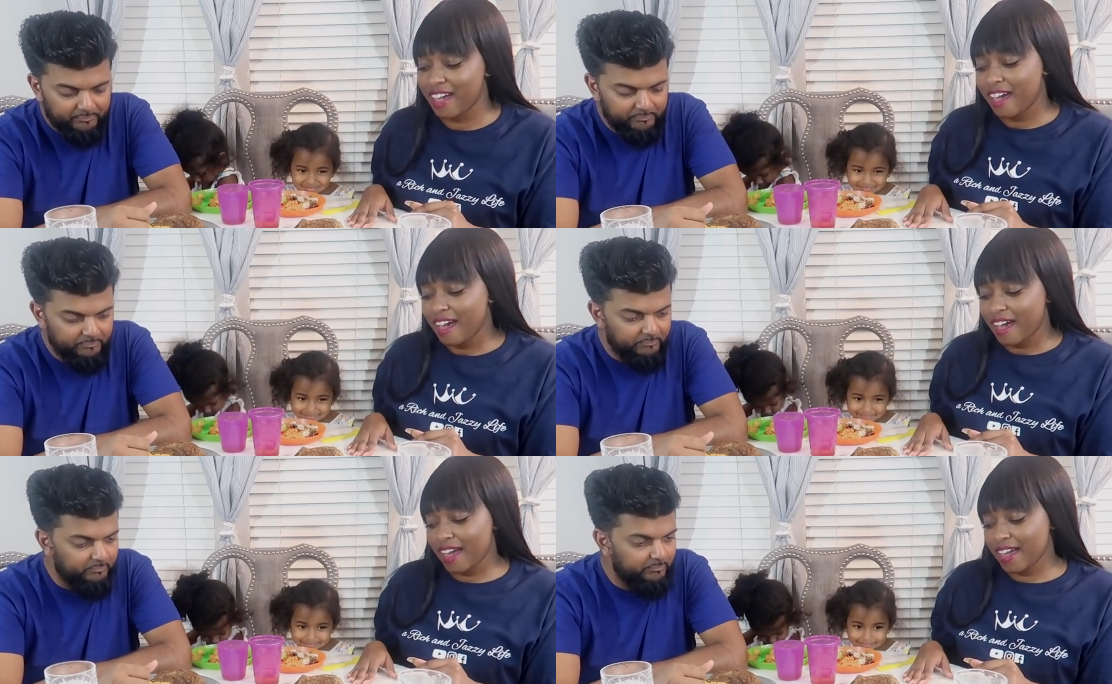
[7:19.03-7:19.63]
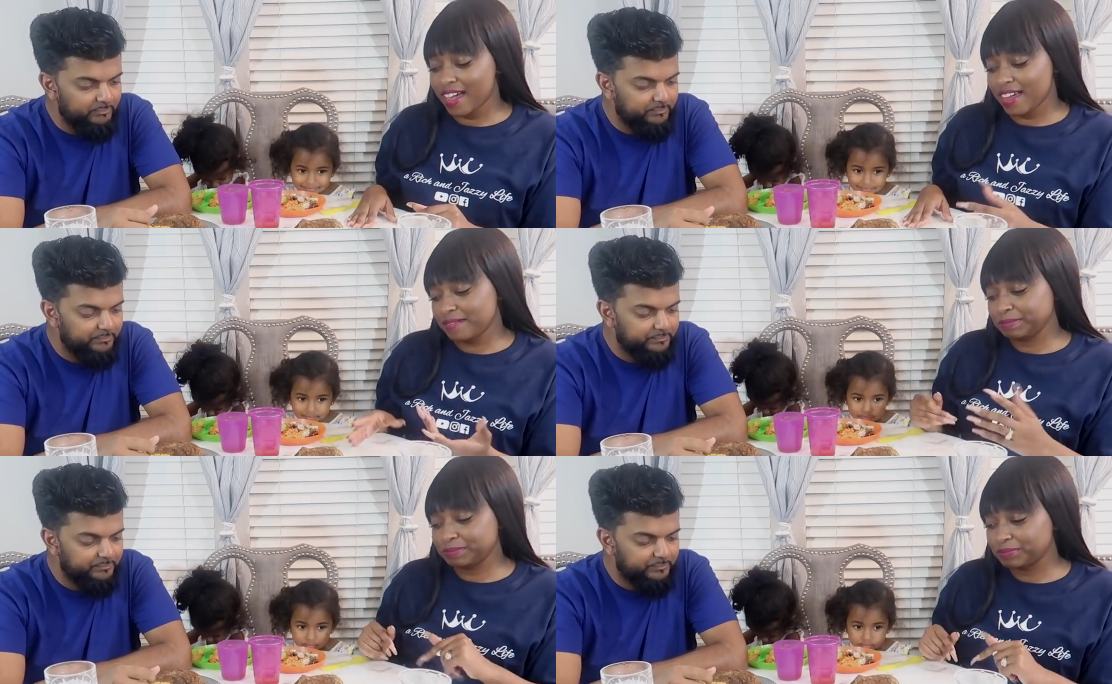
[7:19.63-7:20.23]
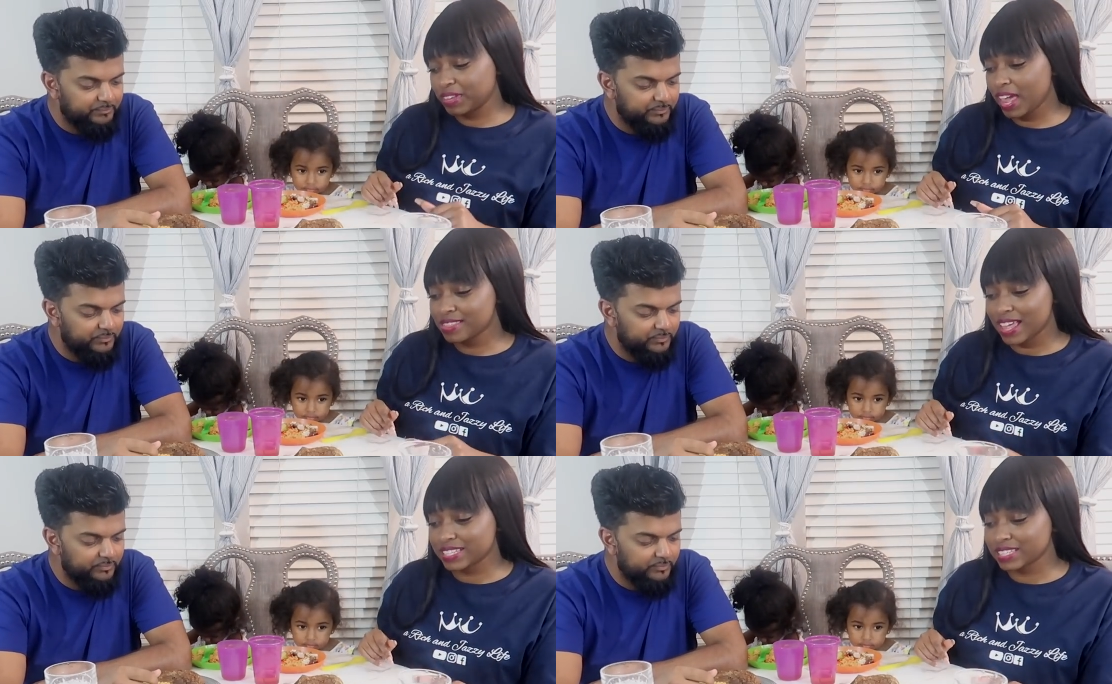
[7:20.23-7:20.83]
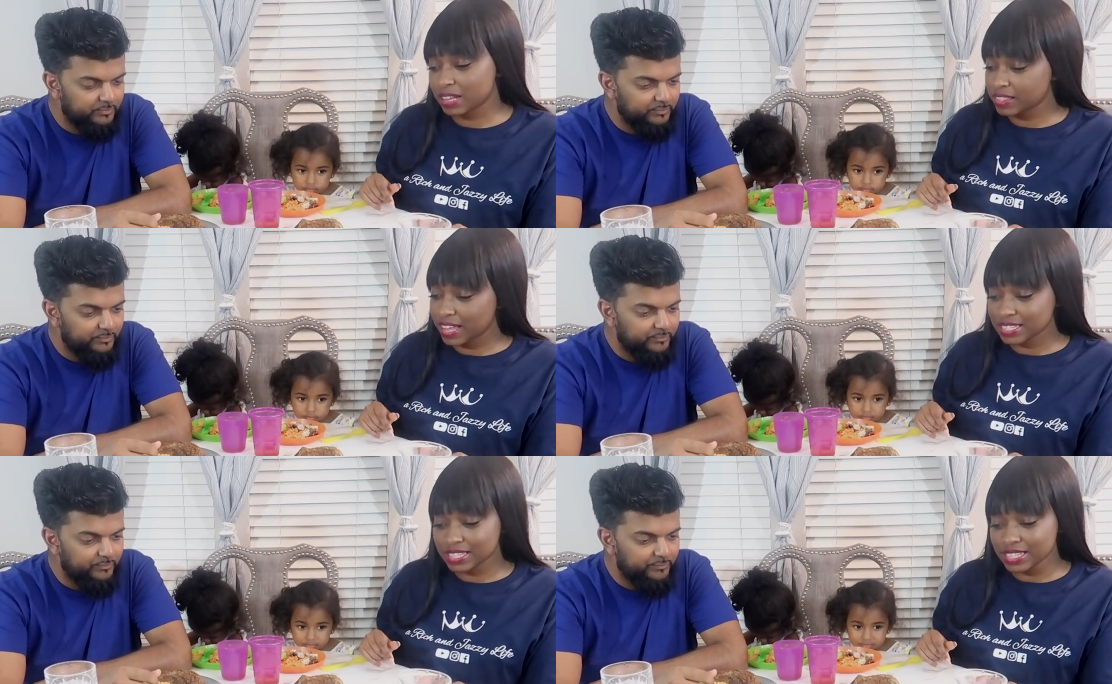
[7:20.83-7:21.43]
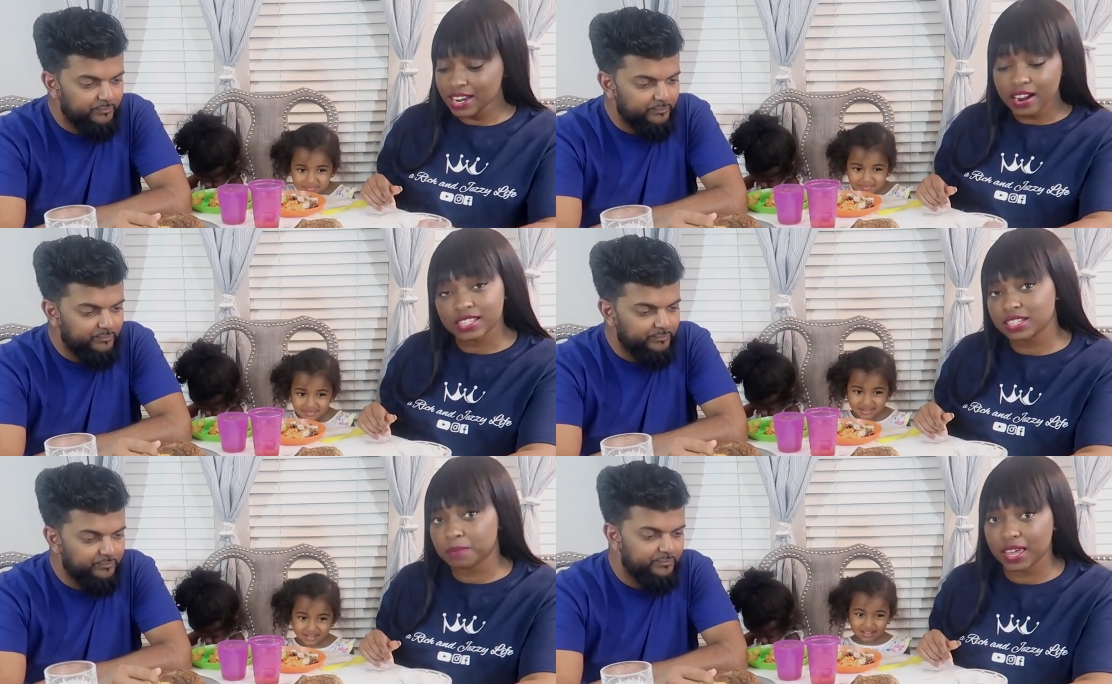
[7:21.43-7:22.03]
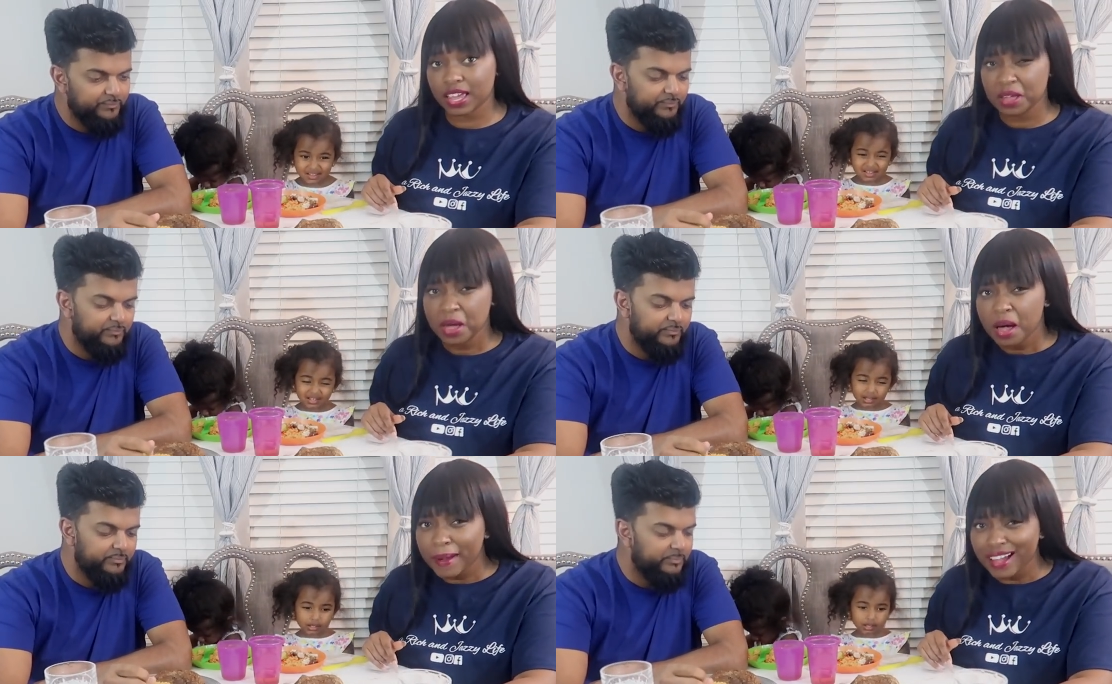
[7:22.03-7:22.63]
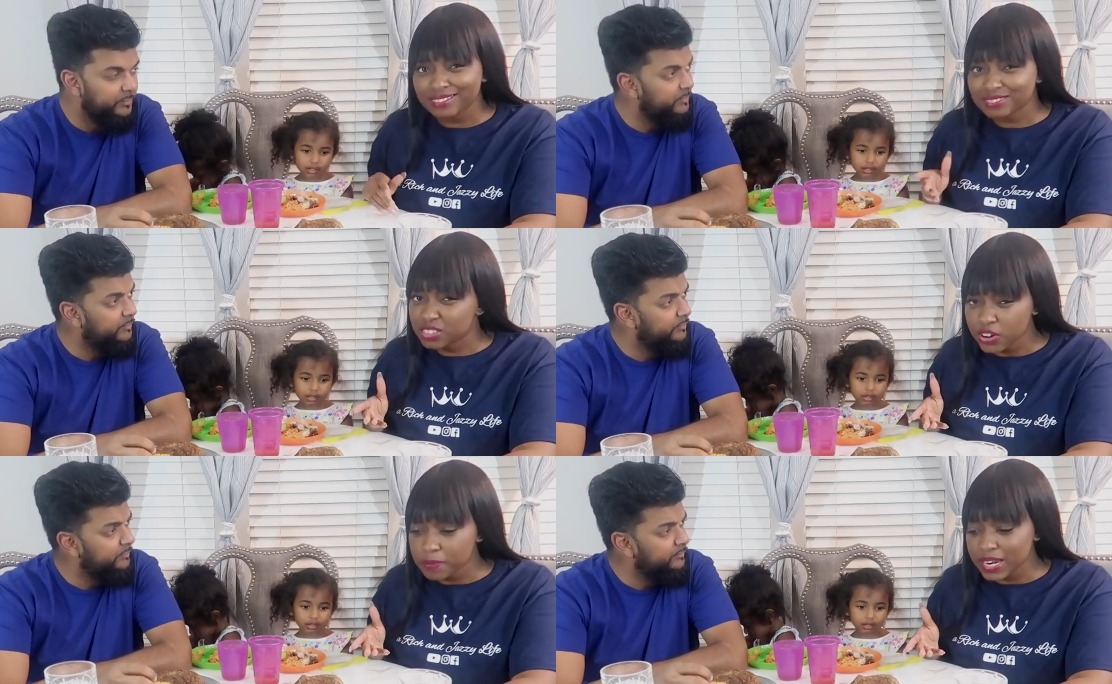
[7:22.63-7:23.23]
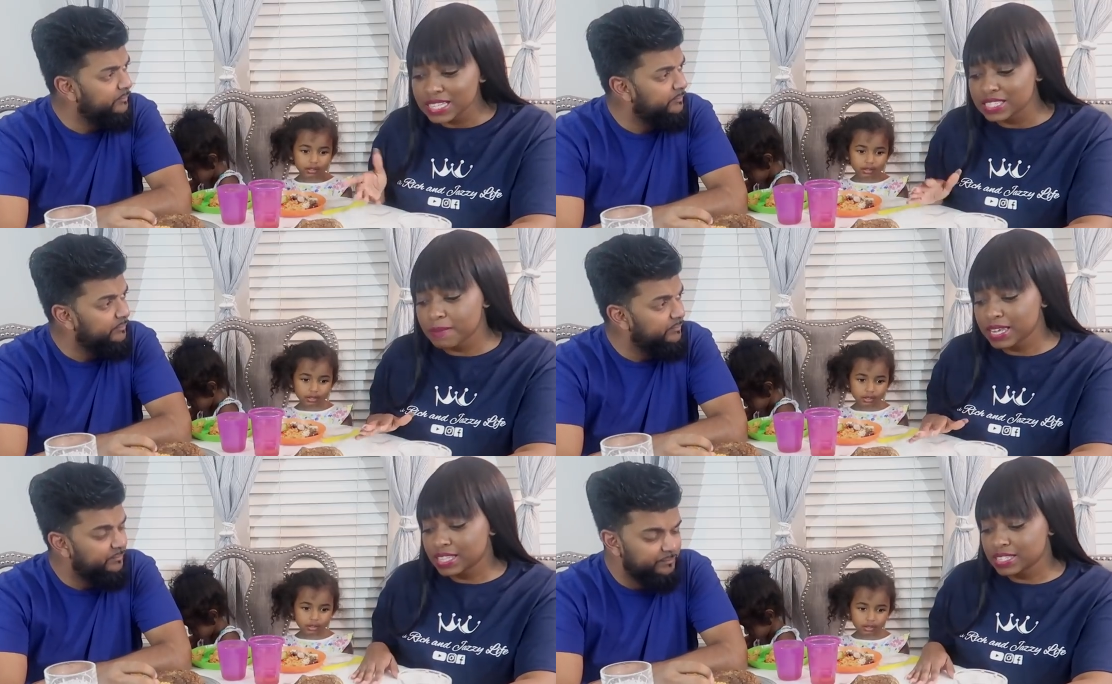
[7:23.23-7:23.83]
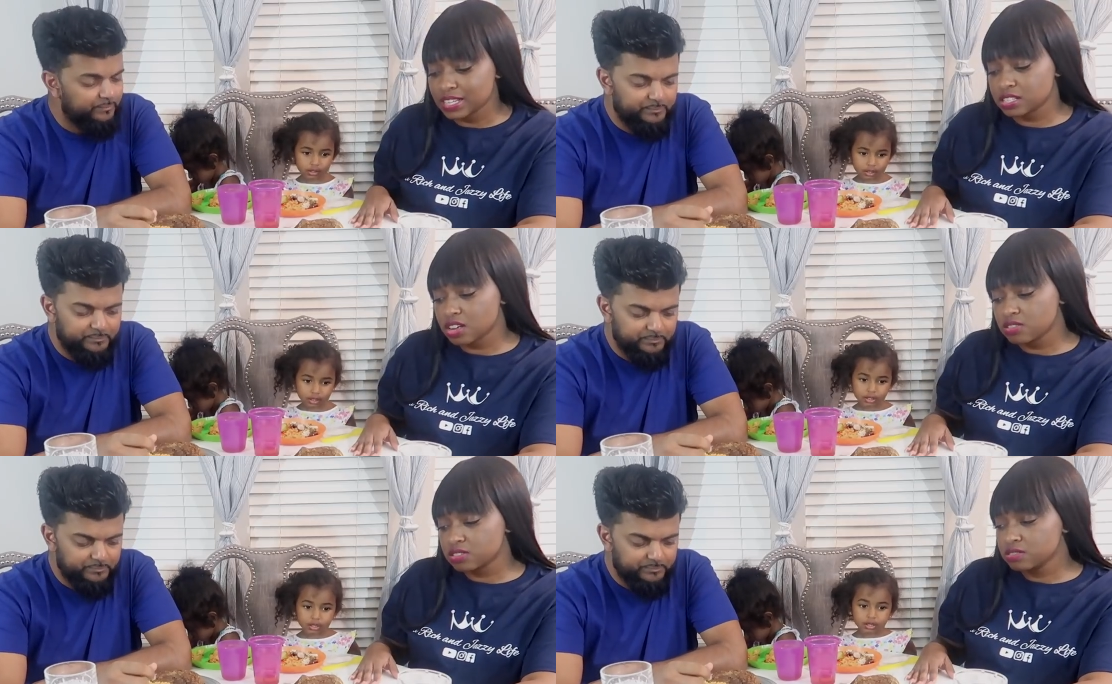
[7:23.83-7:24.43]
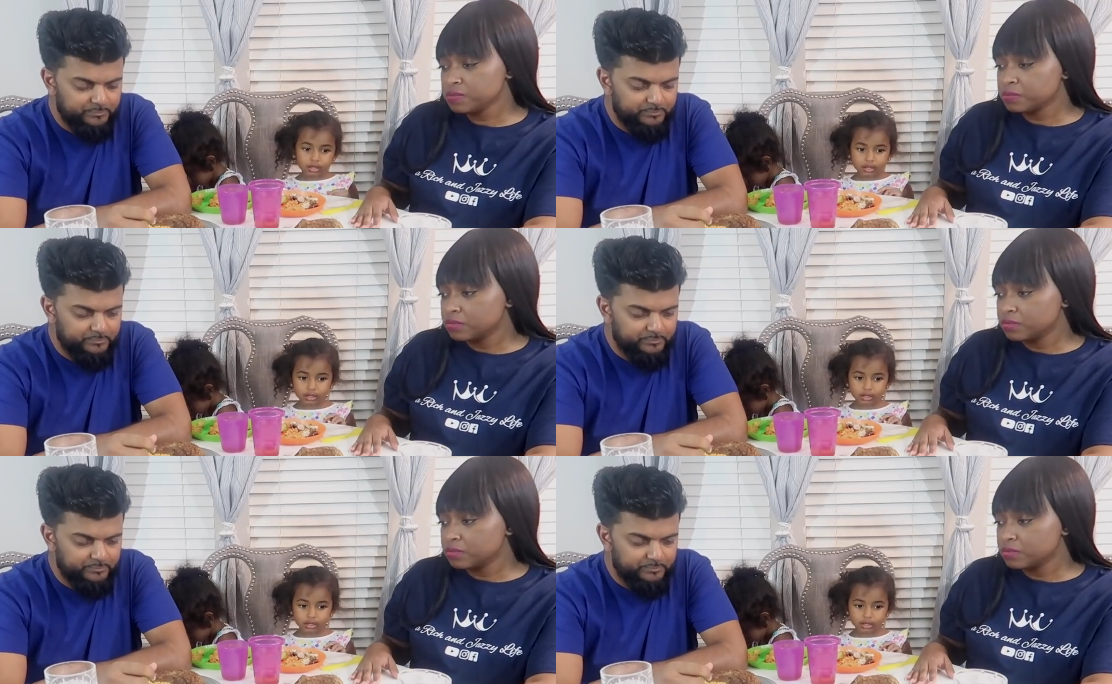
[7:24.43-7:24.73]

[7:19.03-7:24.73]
Speaker 1: Hmm. And yeah, that's that's the dinner. It took me about thirty minutes to make this in solo,